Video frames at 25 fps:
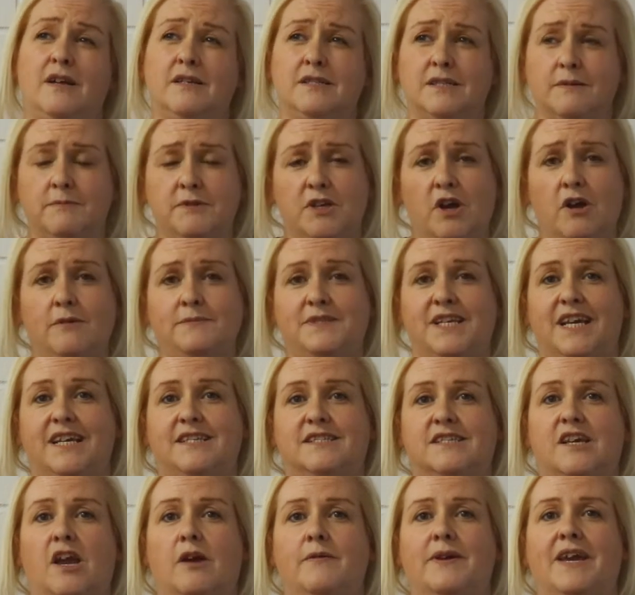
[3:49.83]
Sometimes
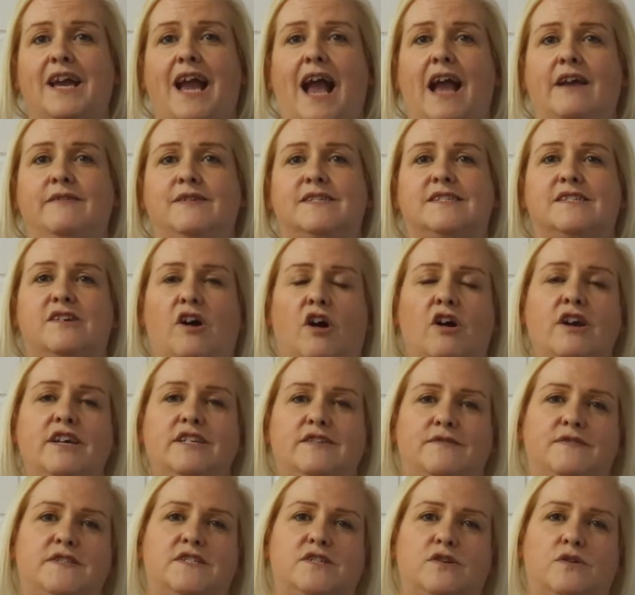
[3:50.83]
it's going
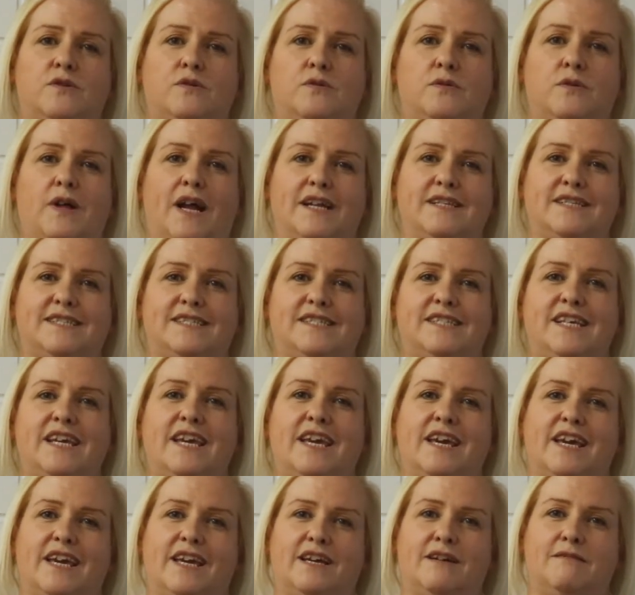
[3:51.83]
outside of school and
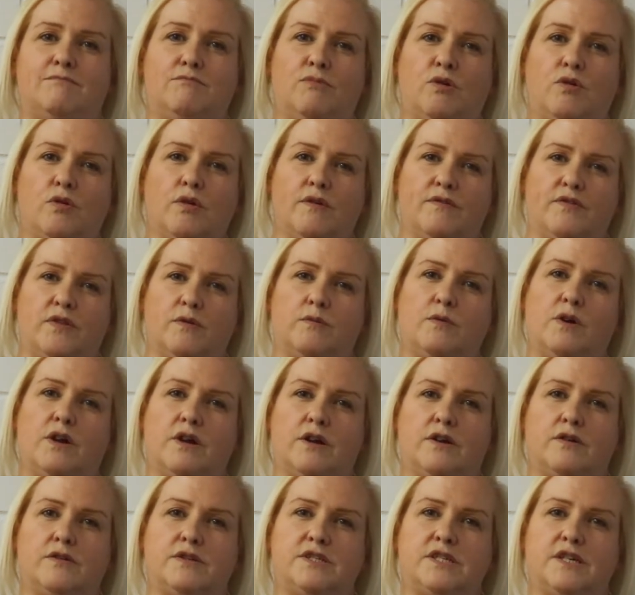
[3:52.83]
seeing more of the
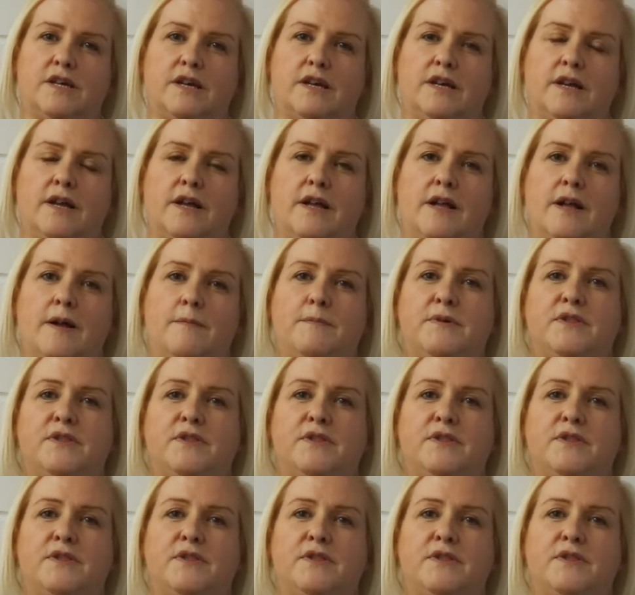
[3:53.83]
world.